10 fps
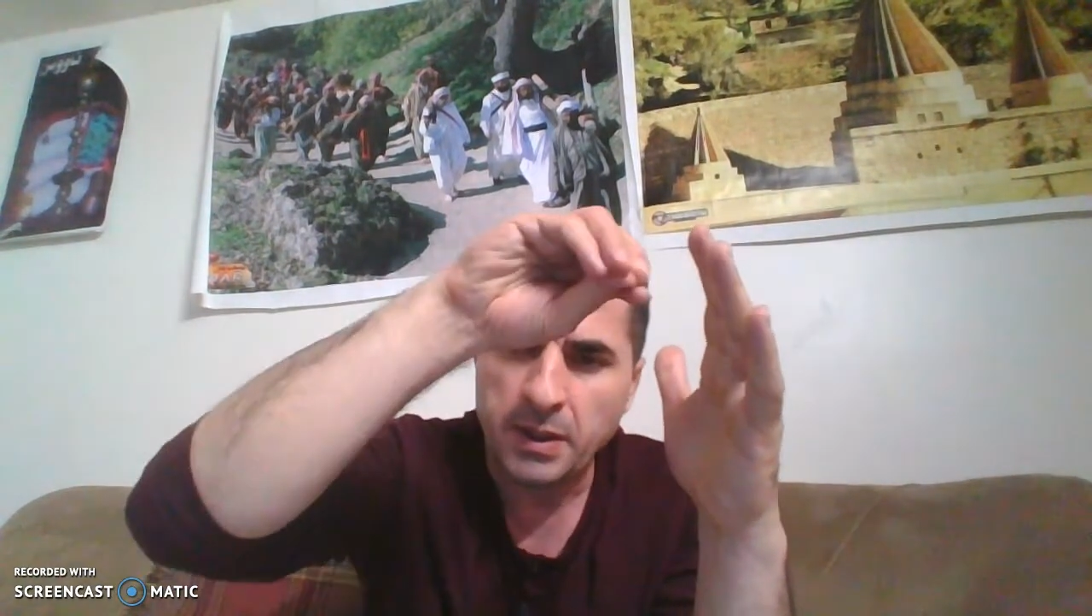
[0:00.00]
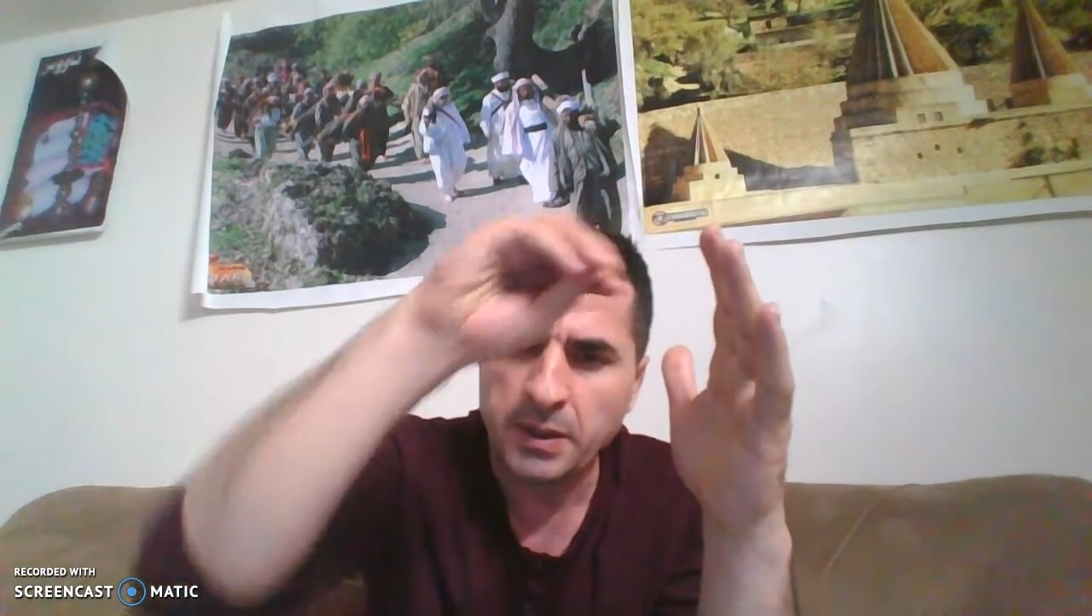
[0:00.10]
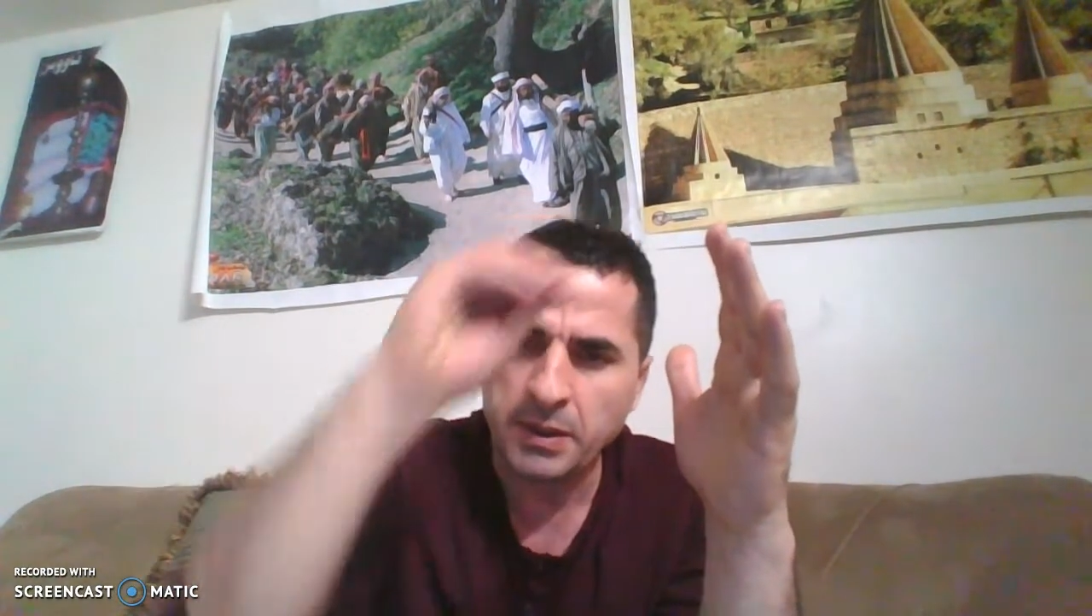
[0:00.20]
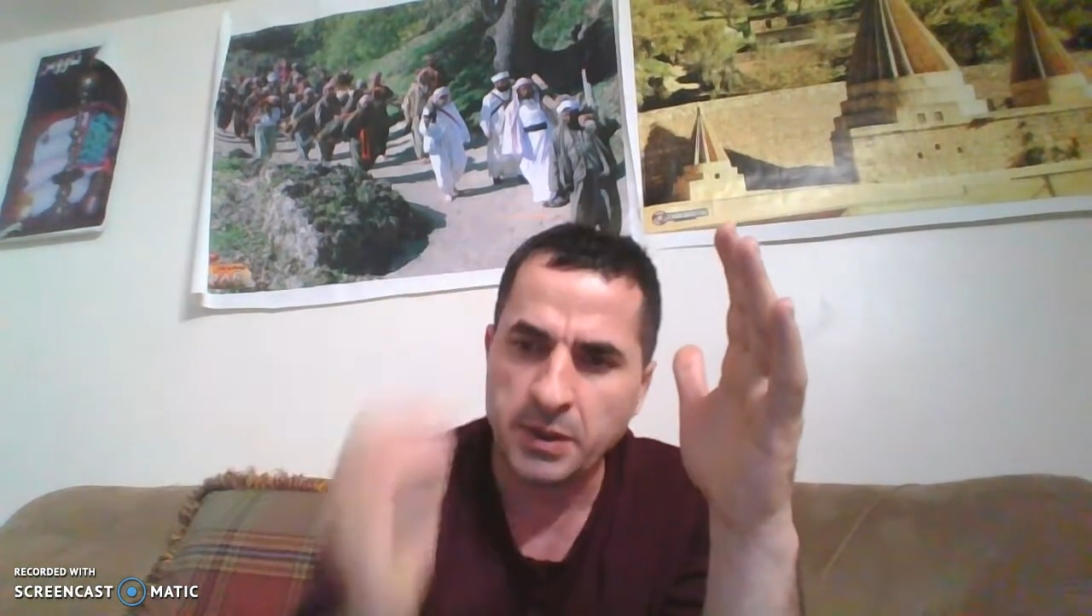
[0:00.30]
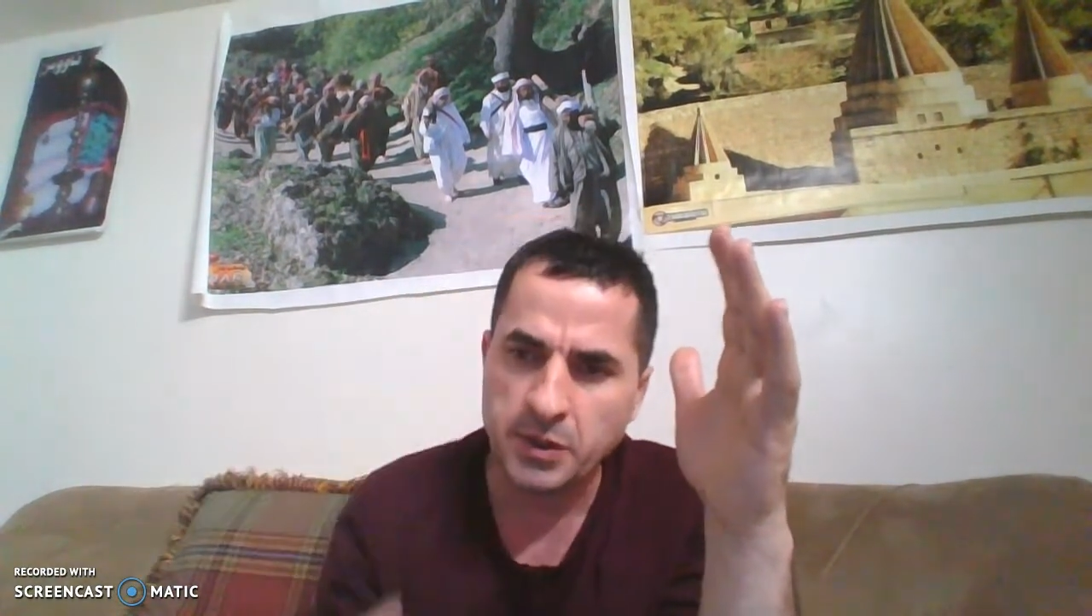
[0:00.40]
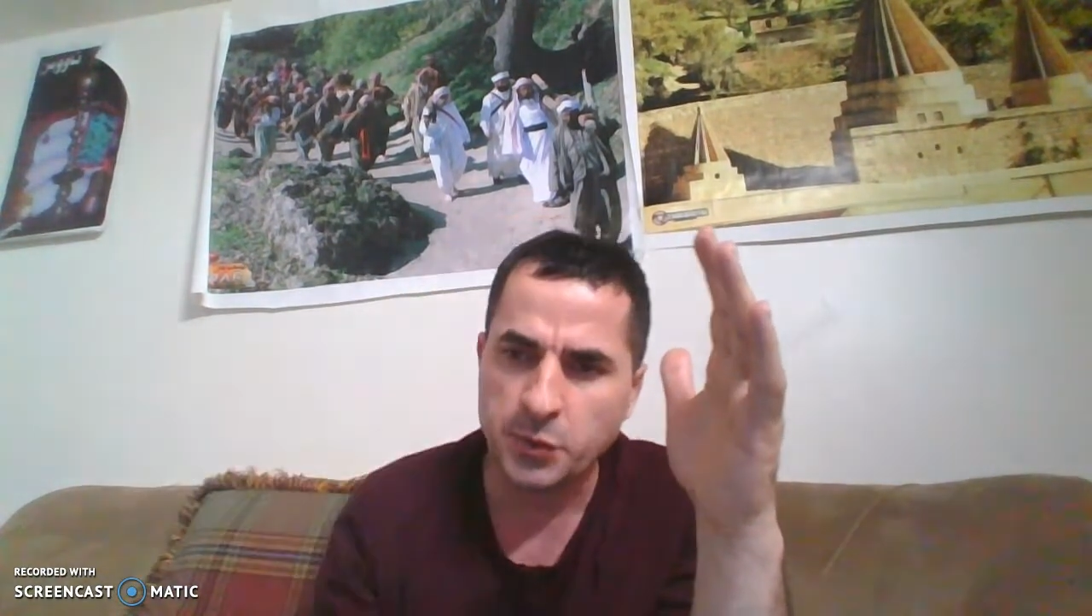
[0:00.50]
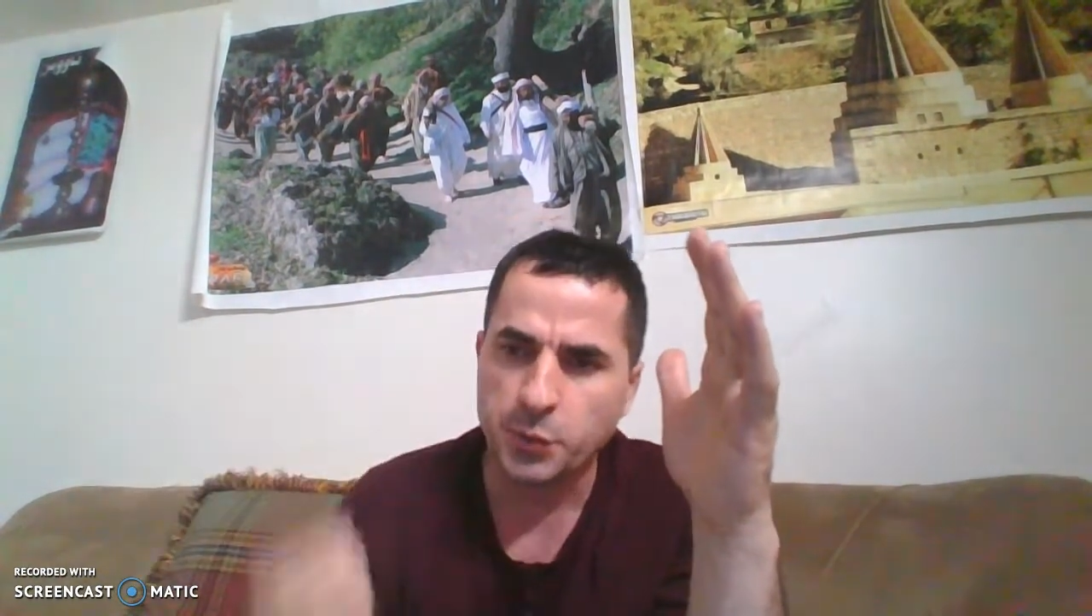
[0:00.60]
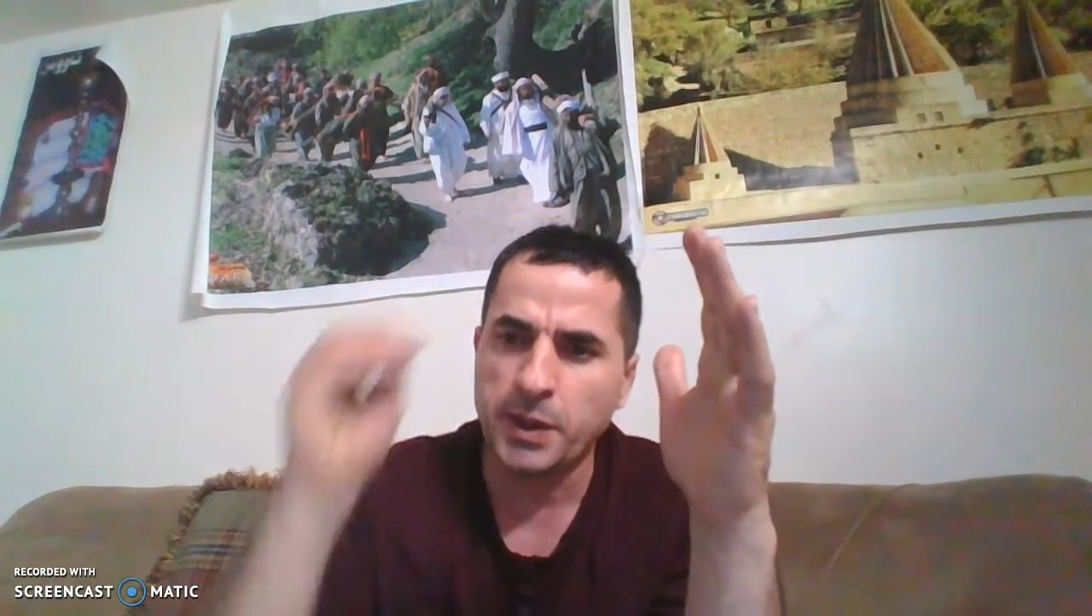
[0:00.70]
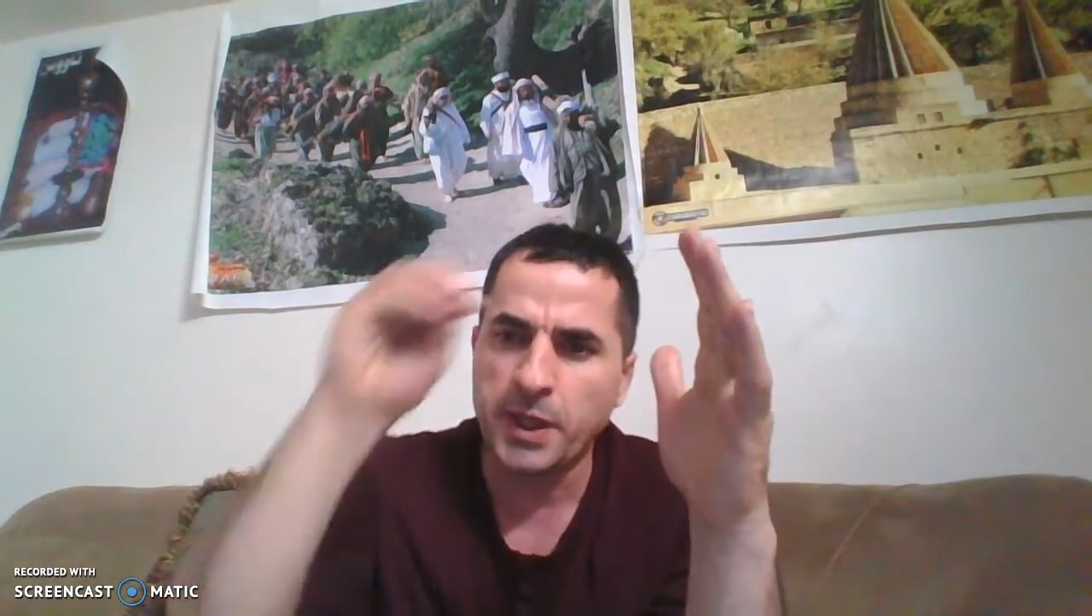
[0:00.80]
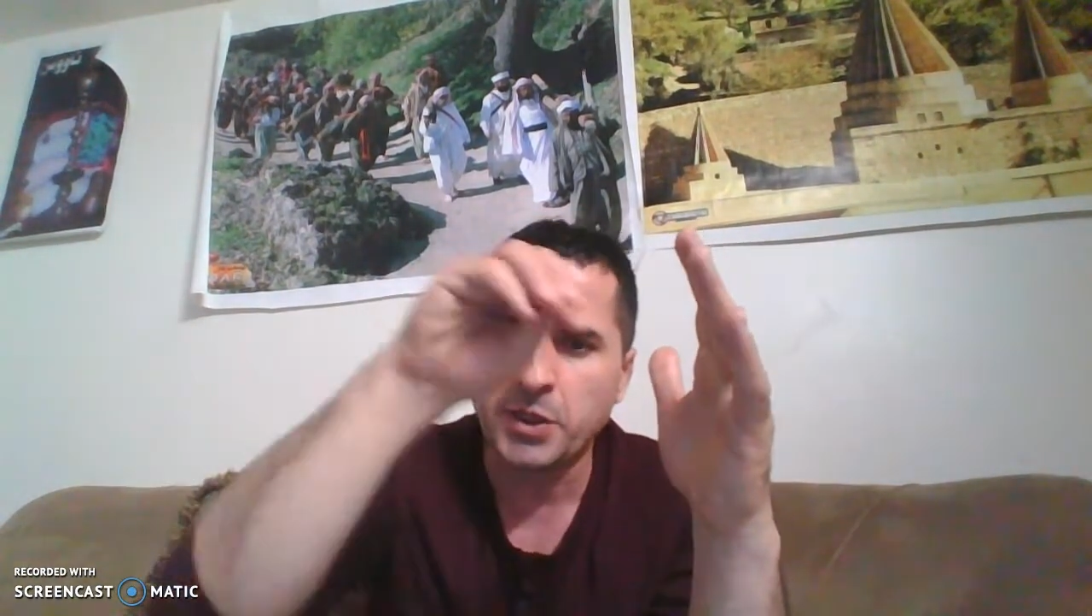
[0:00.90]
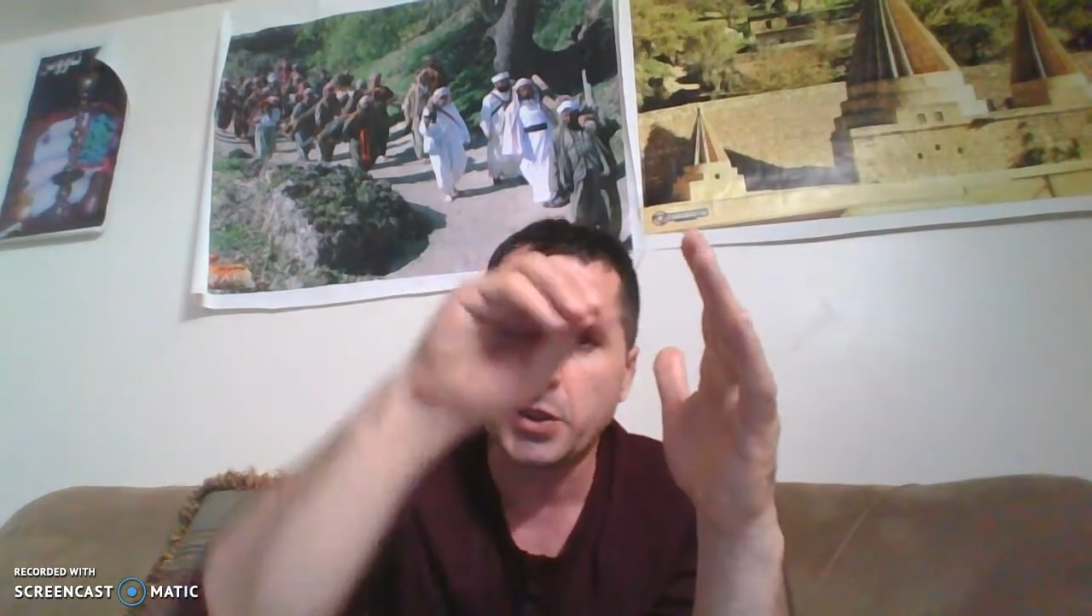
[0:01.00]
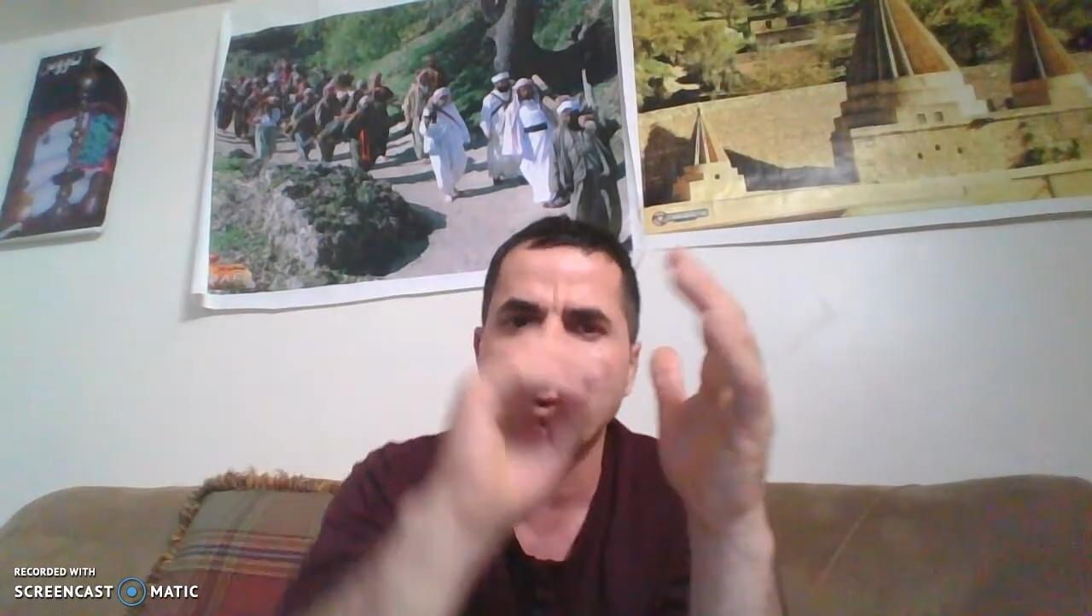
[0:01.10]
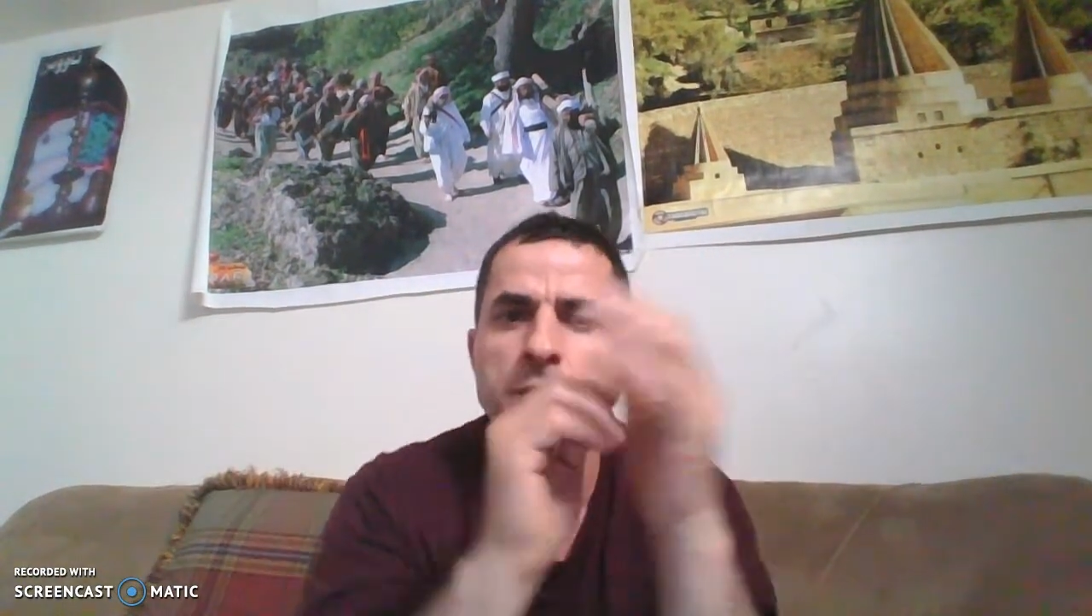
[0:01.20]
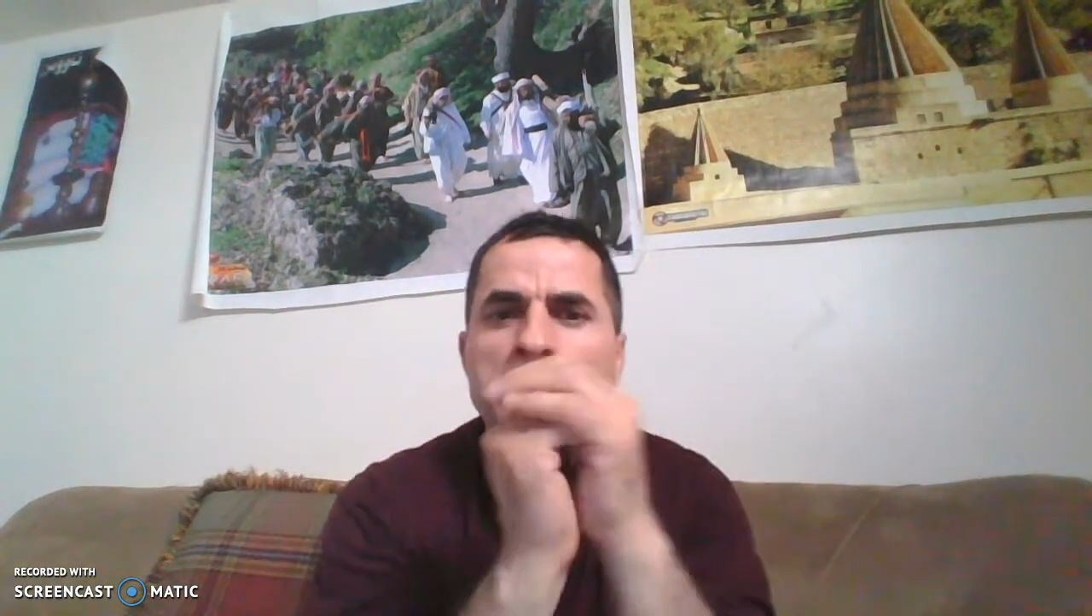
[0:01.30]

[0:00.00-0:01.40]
in its relation to